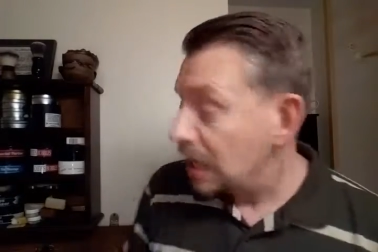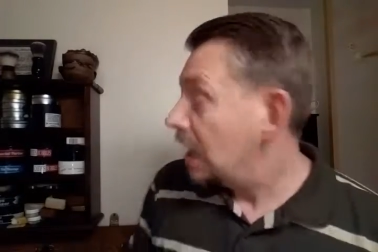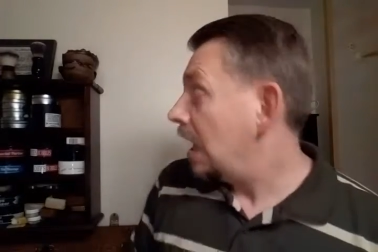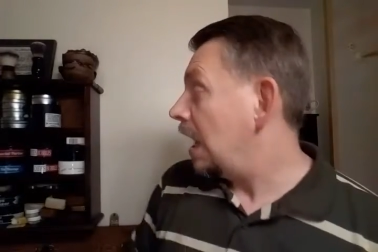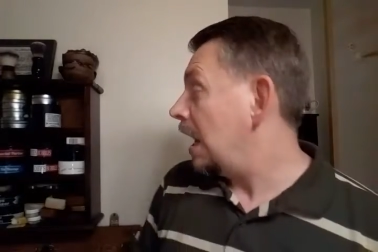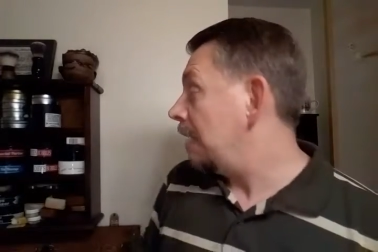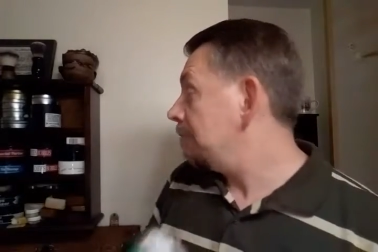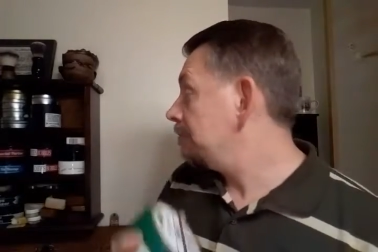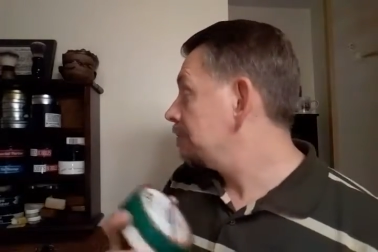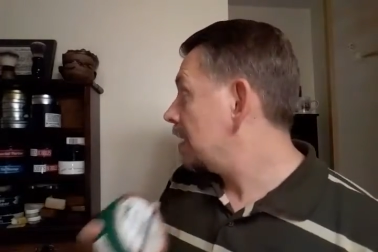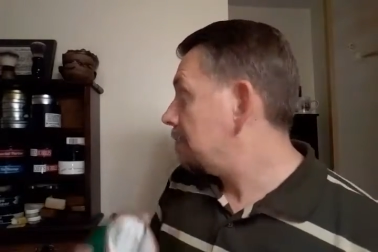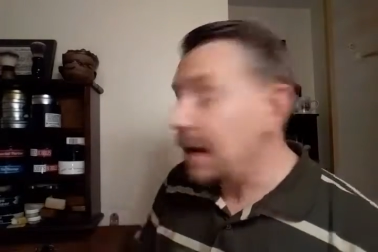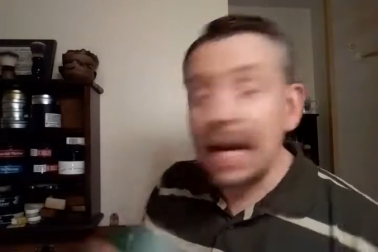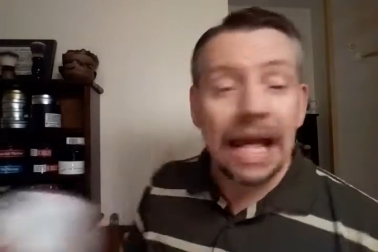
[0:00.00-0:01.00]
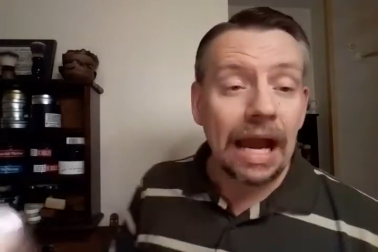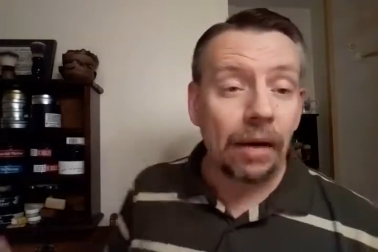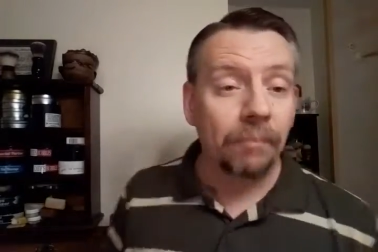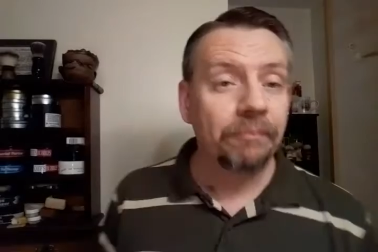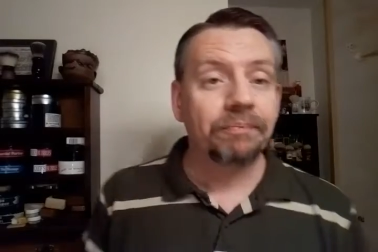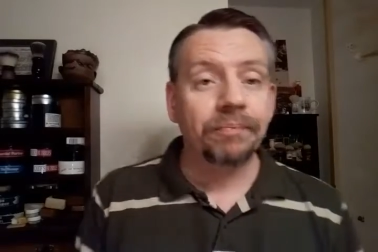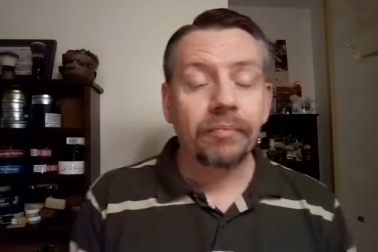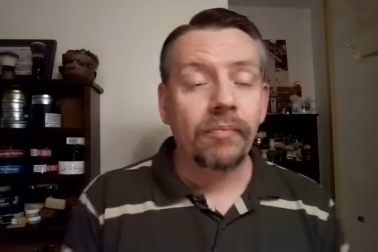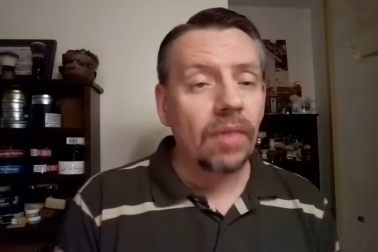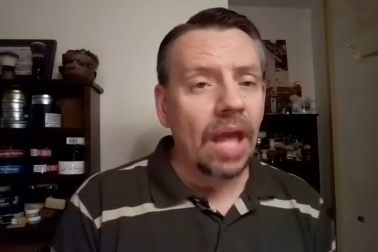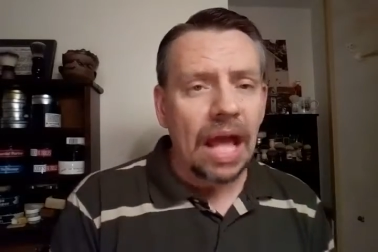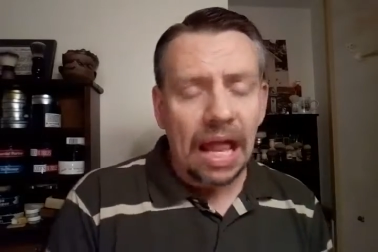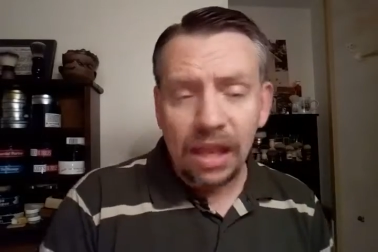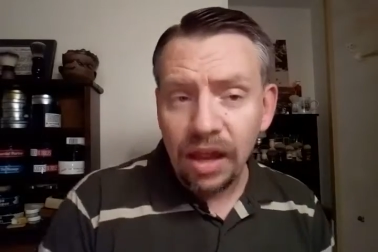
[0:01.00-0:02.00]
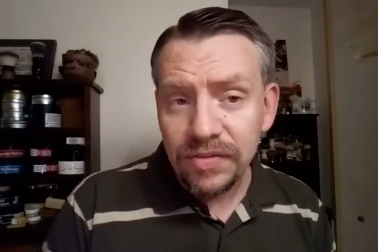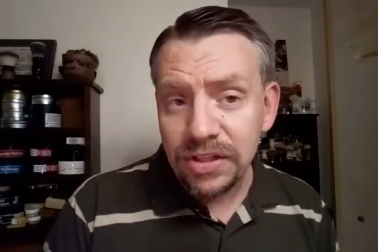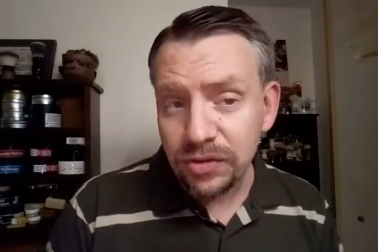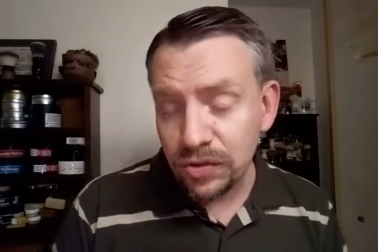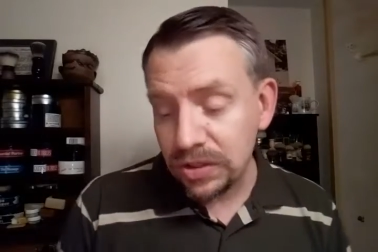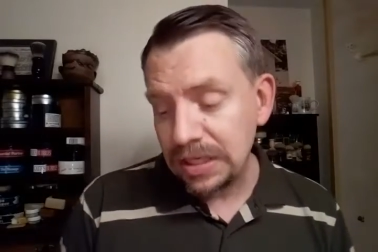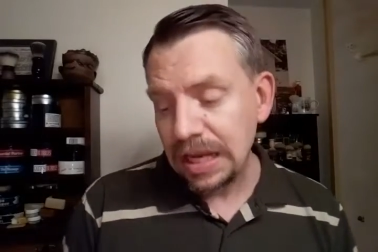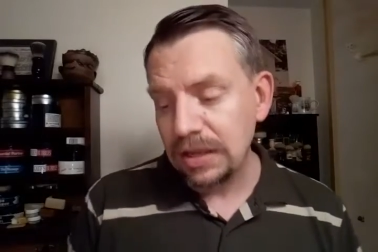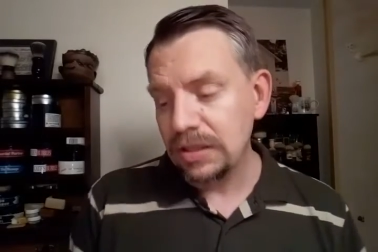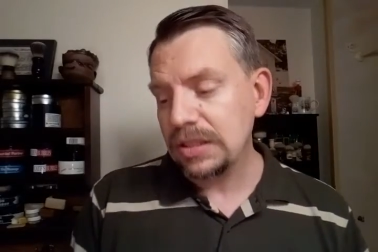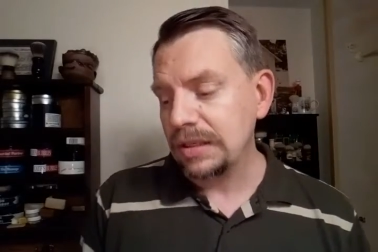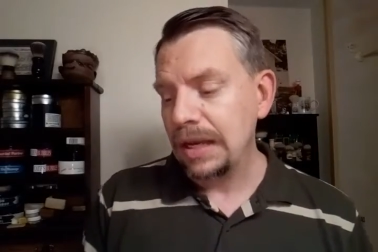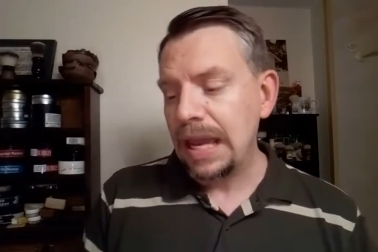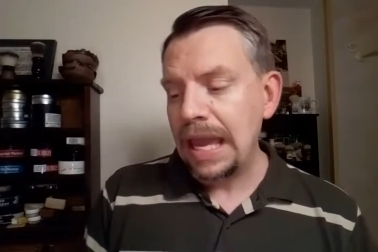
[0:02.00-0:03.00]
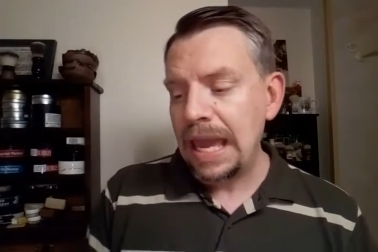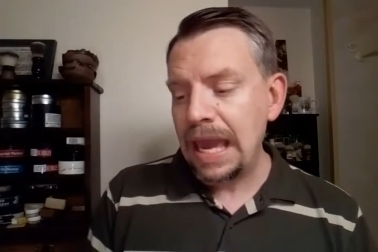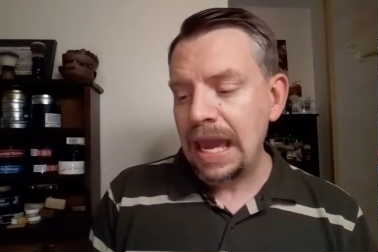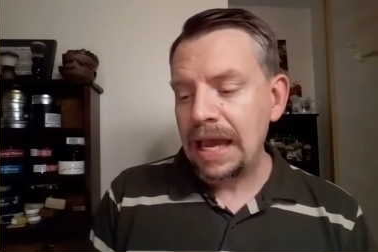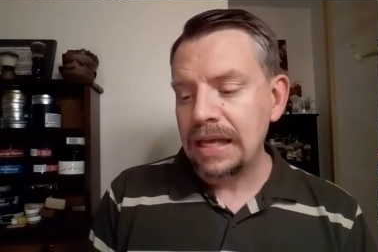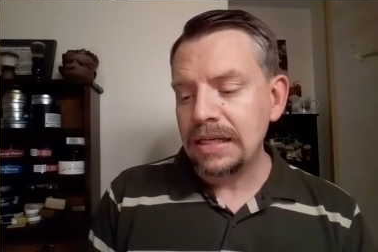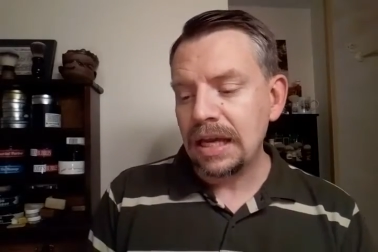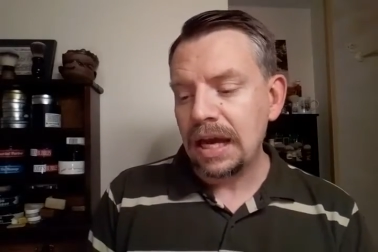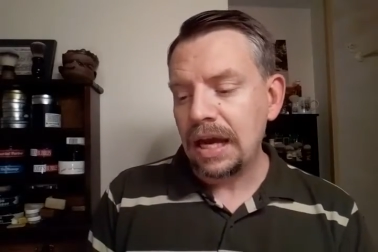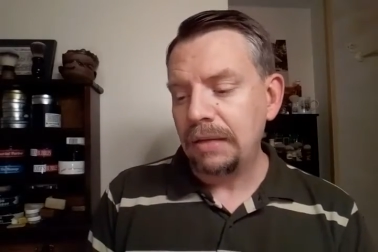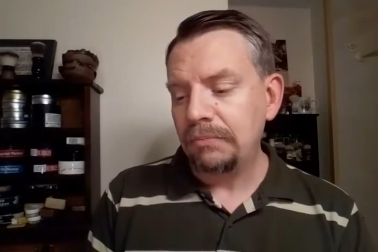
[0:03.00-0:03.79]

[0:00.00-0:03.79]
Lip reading: But anyhow, I love citrus scents, and